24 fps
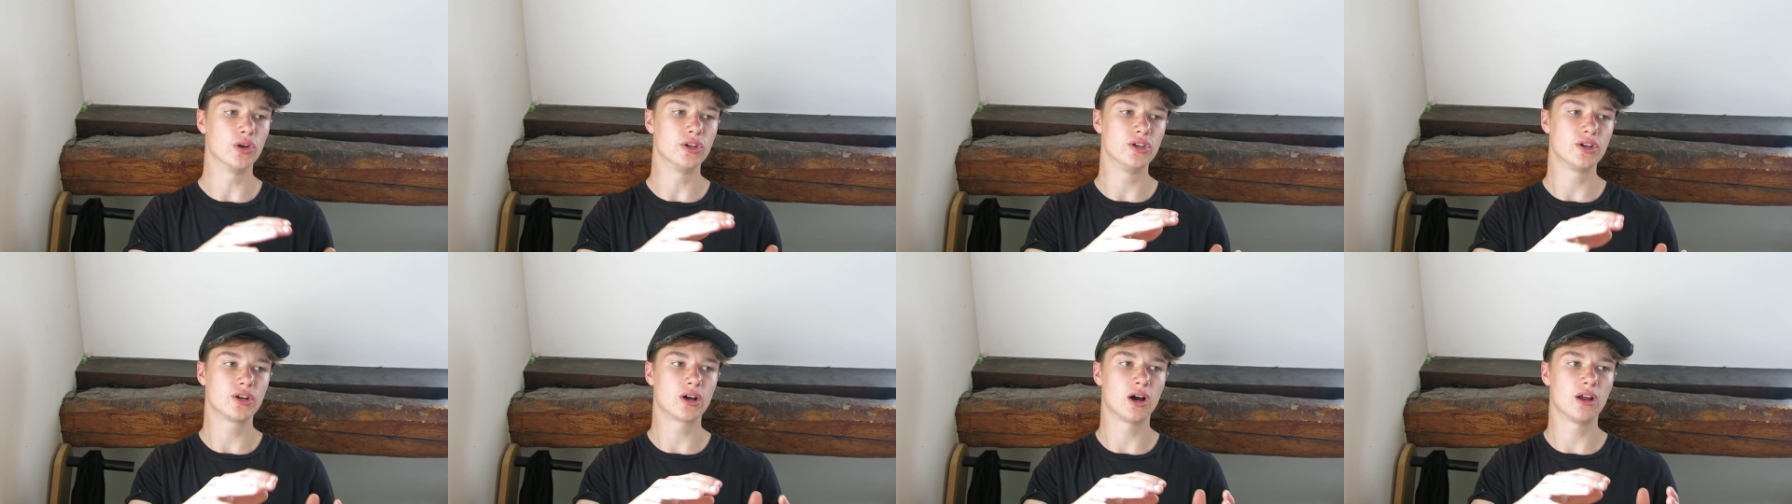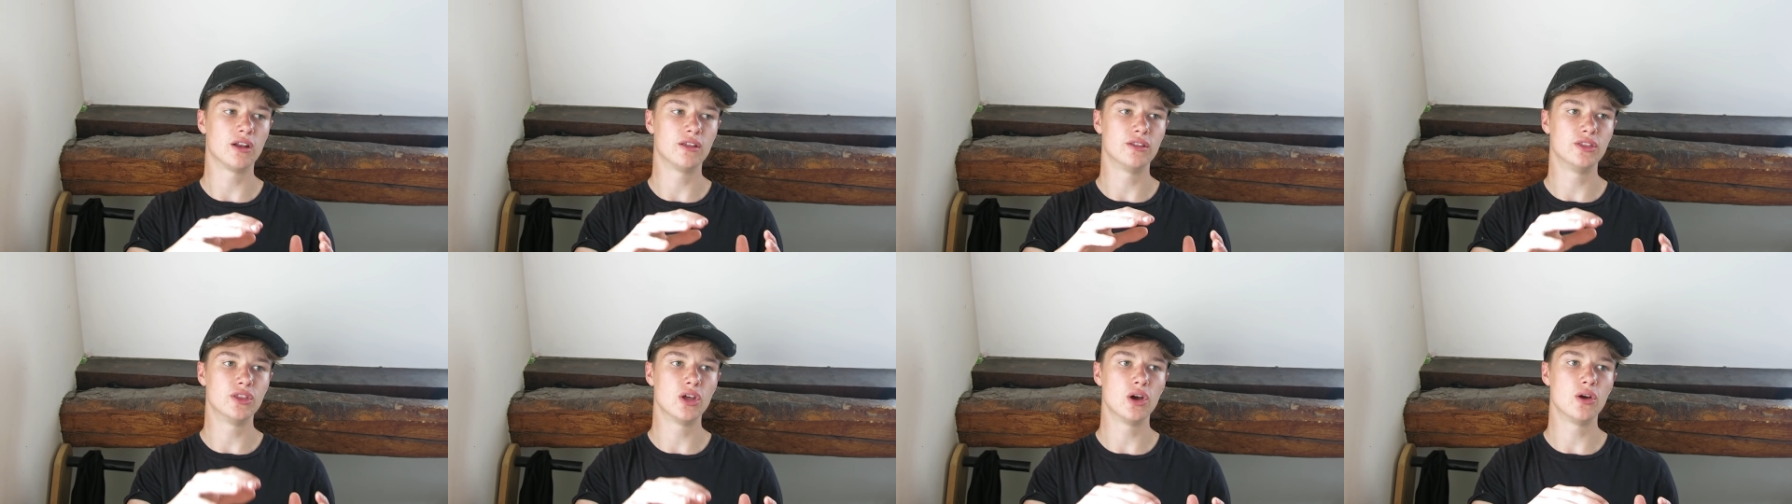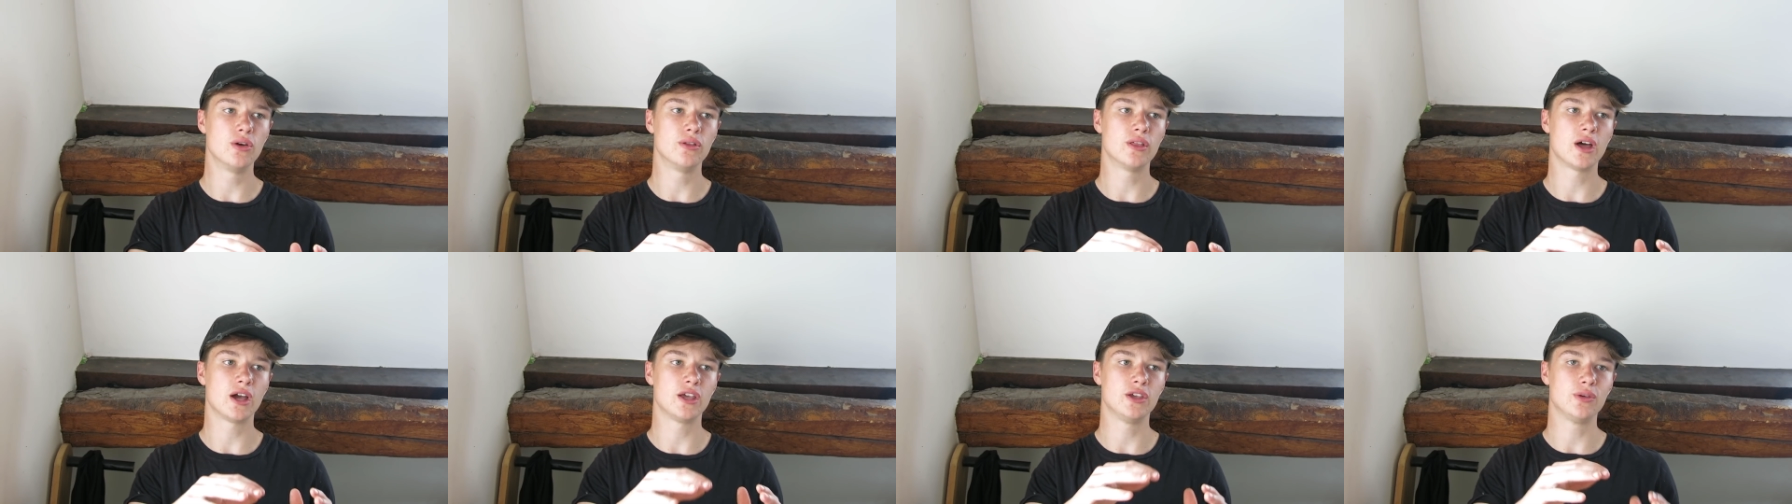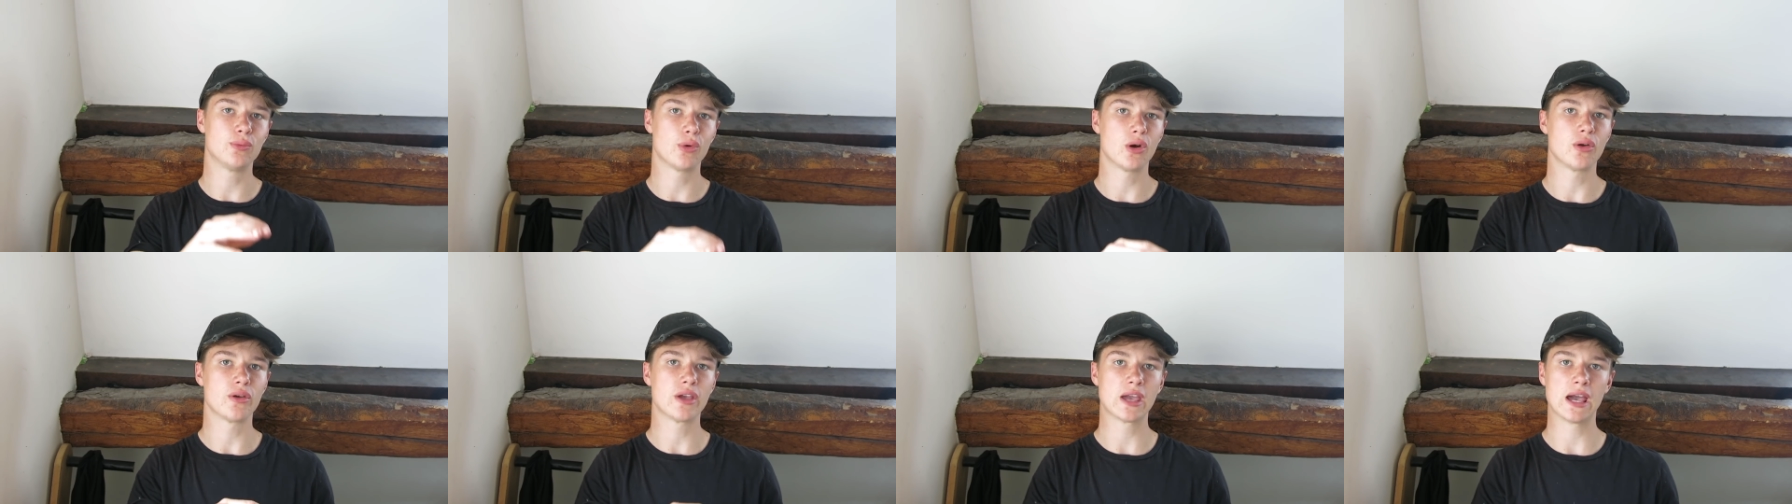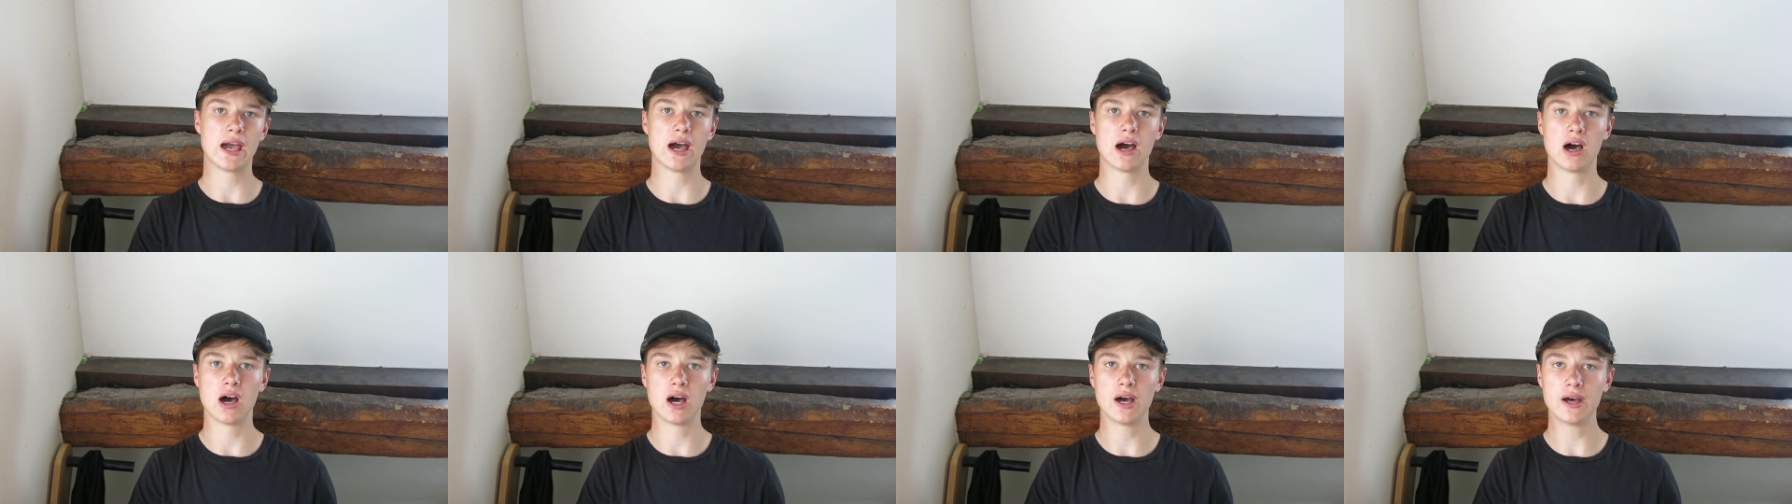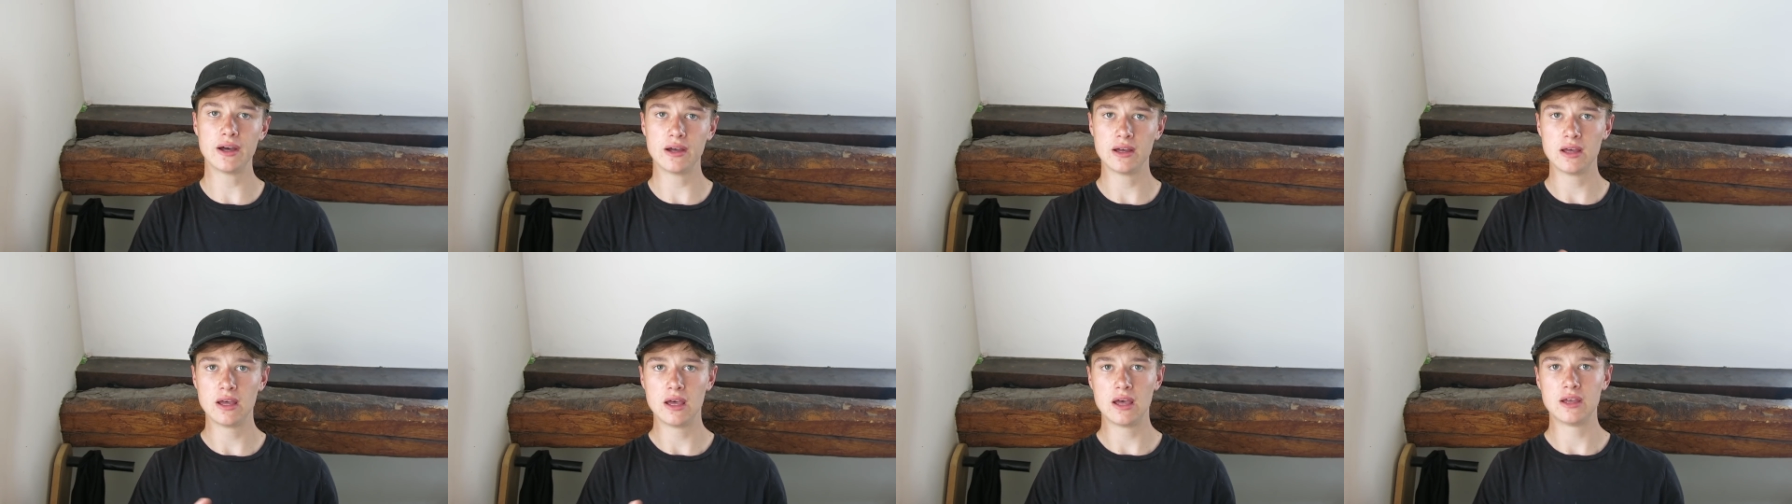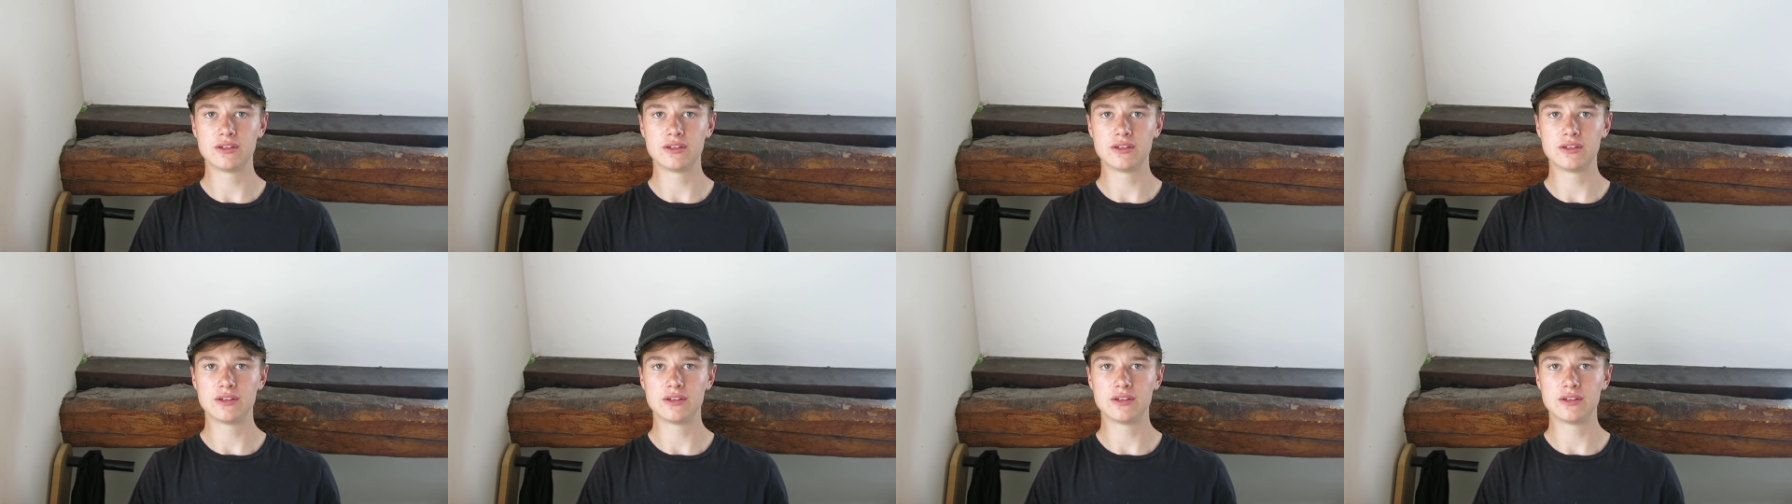you kind of know that you won't get hurt.